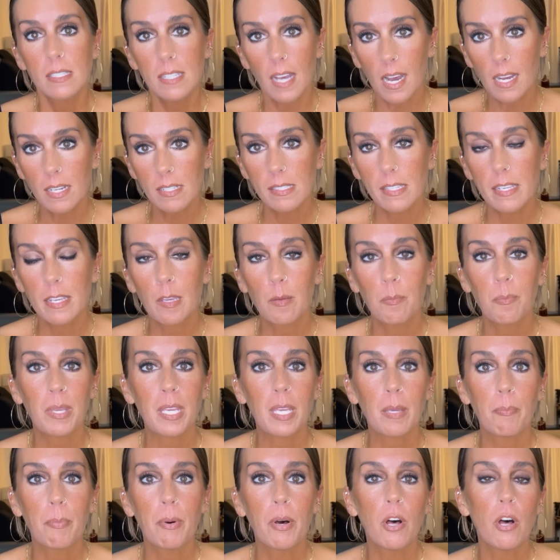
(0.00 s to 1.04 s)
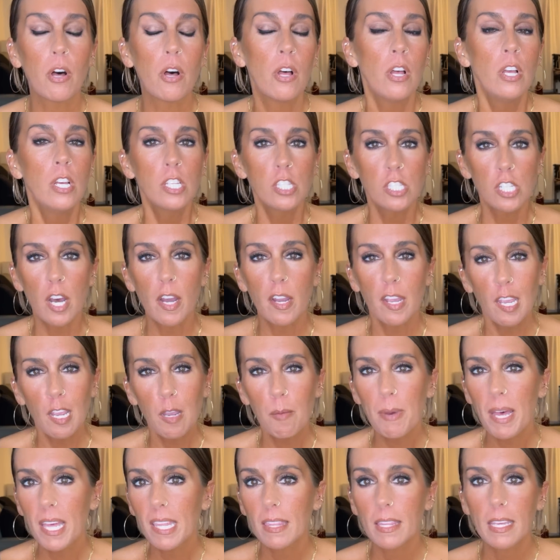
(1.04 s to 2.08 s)
doxing people, talking
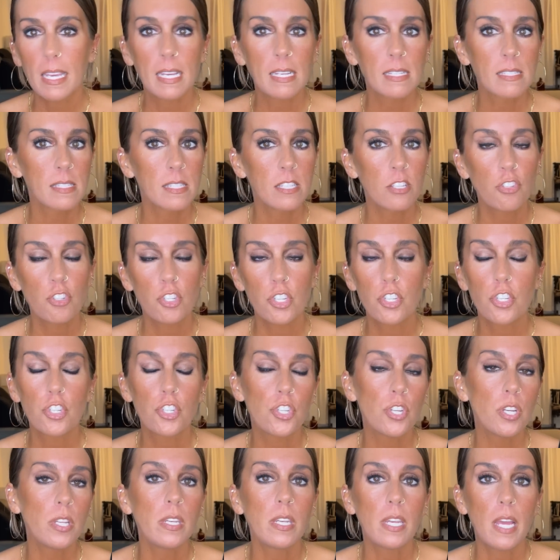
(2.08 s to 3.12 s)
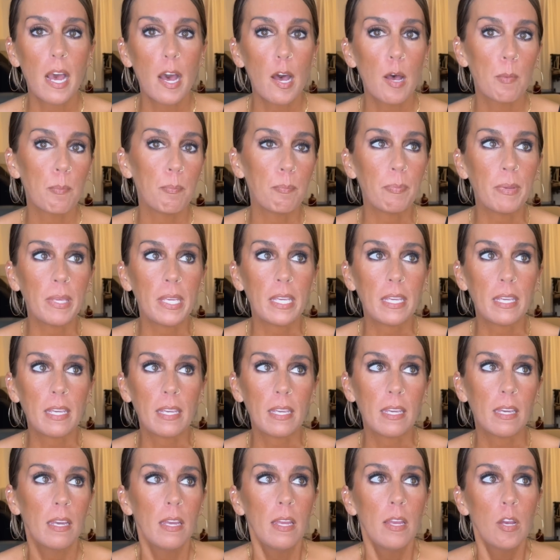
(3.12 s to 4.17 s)
about things that just should not
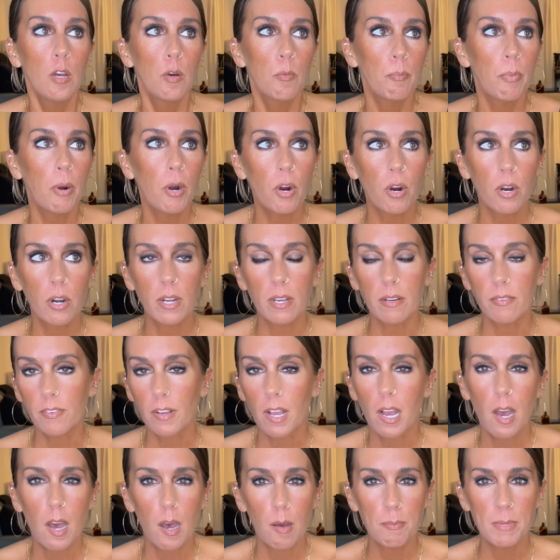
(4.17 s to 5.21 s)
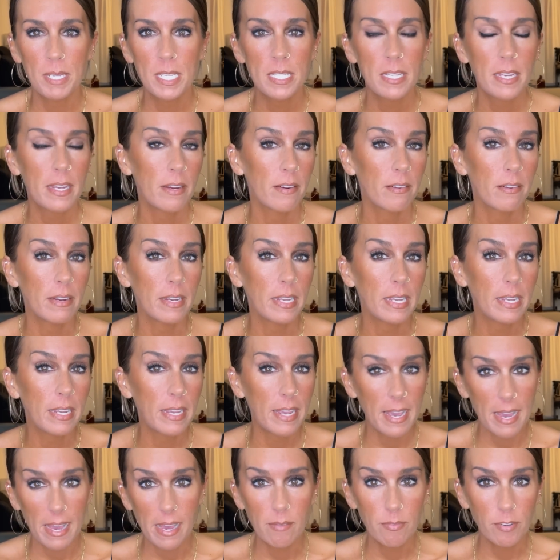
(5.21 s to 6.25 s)
be part of commentary
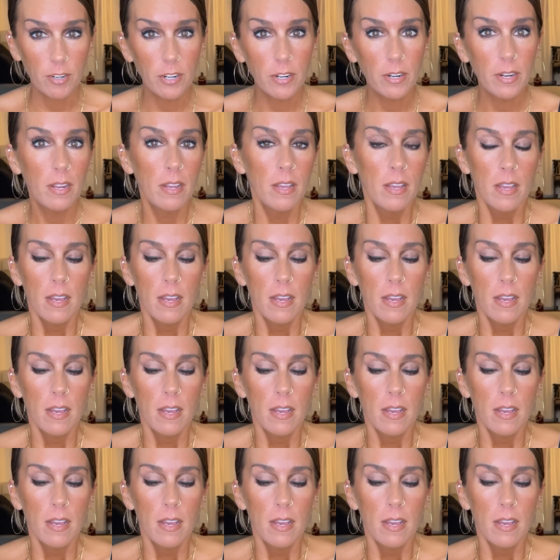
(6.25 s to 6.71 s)
ever,